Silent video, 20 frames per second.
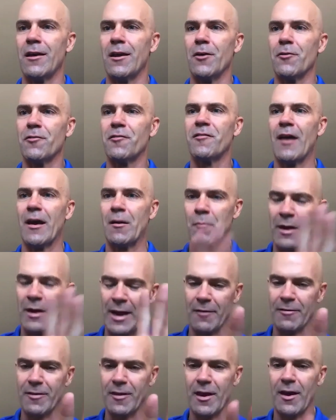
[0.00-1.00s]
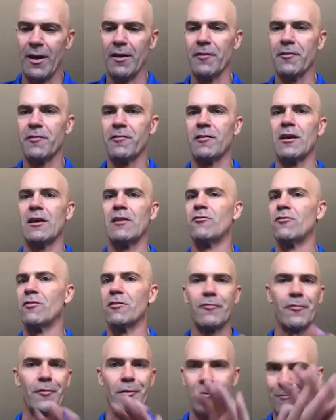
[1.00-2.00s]
segment out the LLCs
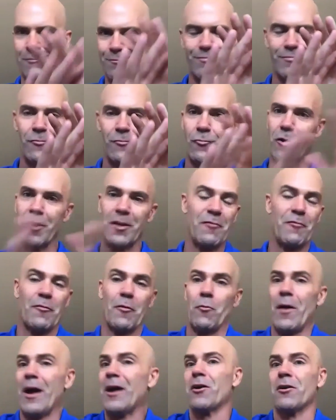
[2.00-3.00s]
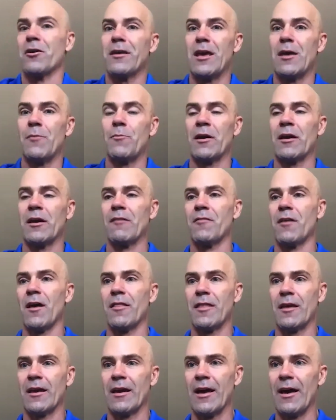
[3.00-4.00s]
just for record keeping, if
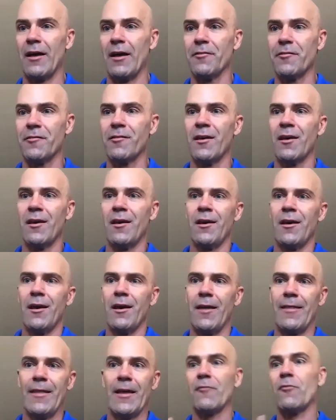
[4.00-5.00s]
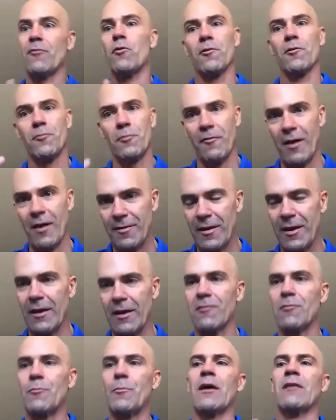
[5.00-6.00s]
nothing else. And then of course we've got the
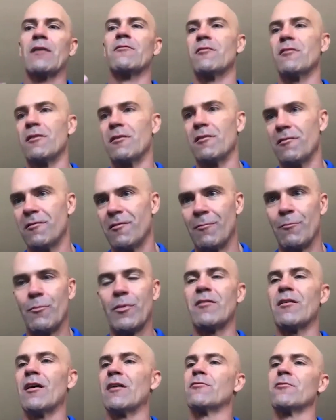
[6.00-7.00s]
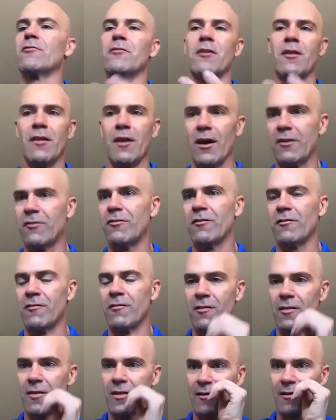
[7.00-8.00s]
expenses and potential deductions
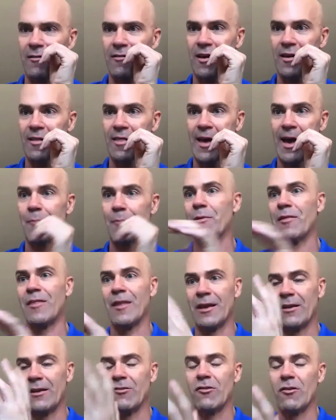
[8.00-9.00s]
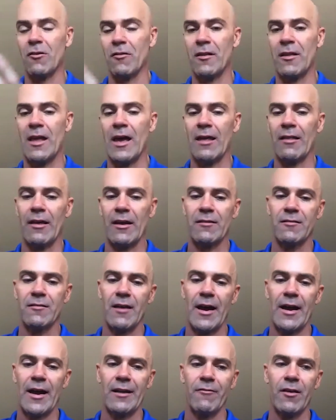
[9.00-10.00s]
and things like that, but then insure the daylights
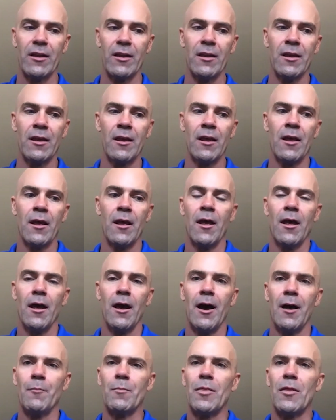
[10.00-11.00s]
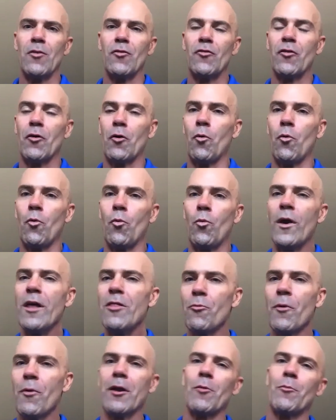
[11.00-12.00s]
out of it. So with
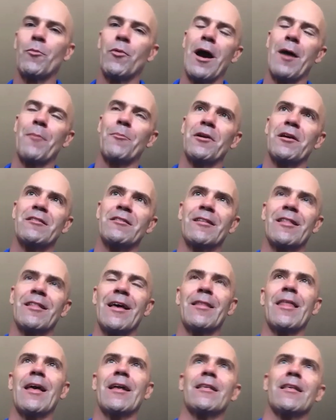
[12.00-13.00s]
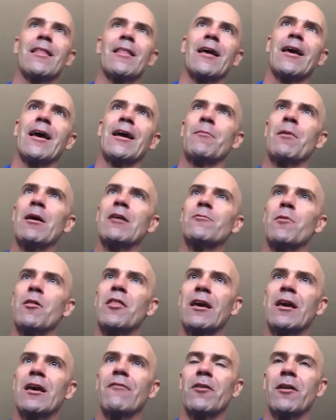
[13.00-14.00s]
rental properties, that kind of makes me
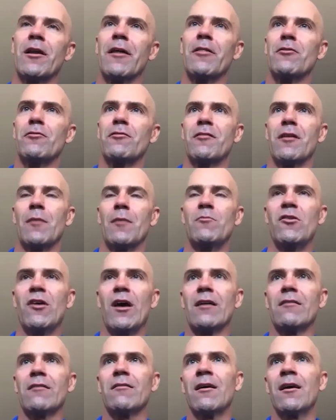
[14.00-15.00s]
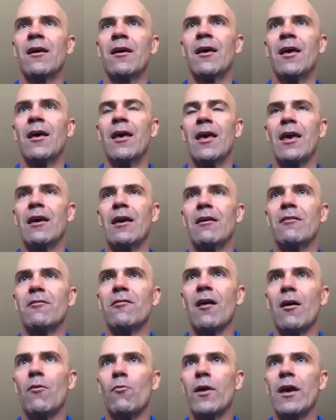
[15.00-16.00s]
think of another subject.
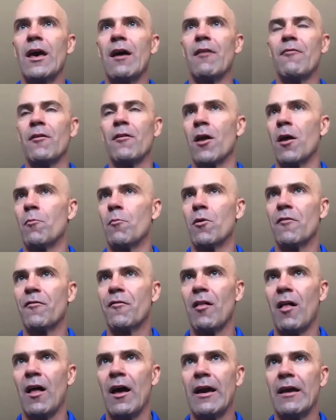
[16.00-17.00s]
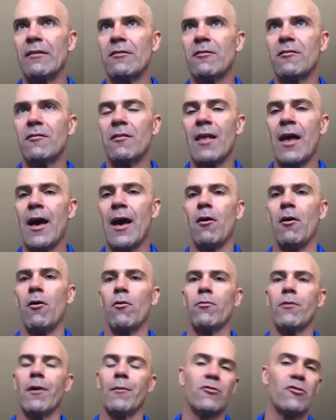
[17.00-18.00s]
Is we have a number of clients
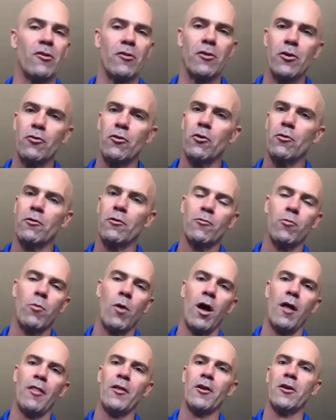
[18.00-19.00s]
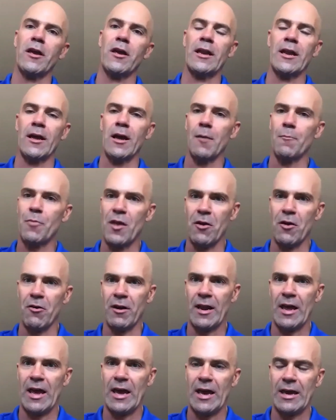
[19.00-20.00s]
now, I'm sure you do as well, that are getting up there in
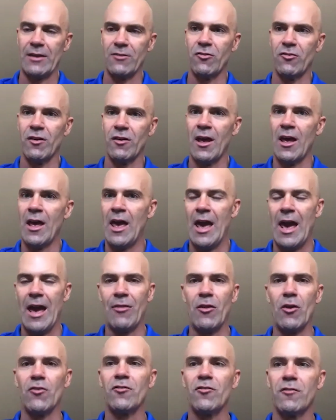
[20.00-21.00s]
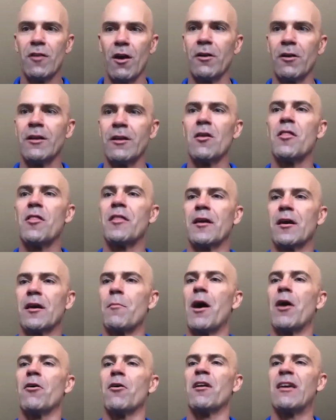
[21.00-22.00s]
age and they're starting to think
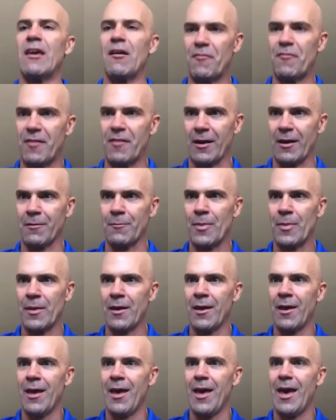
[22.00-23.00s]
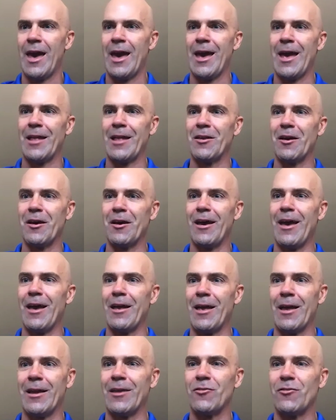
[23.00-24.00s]
about gifting. And
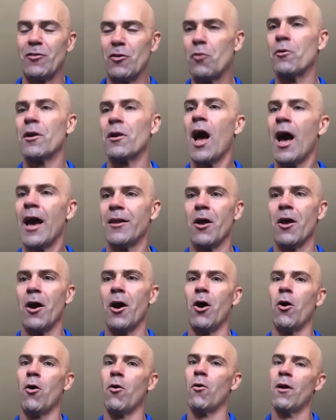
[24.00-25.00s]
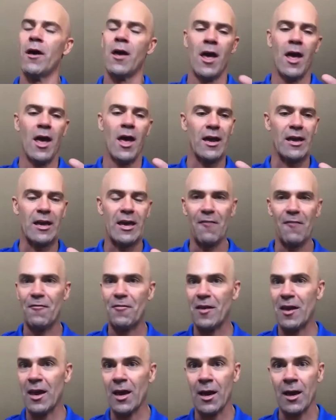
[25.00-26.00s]
as you and I know,
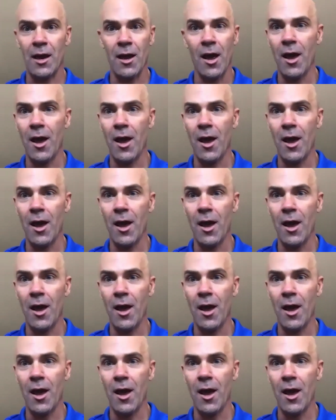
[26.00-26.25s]
gifting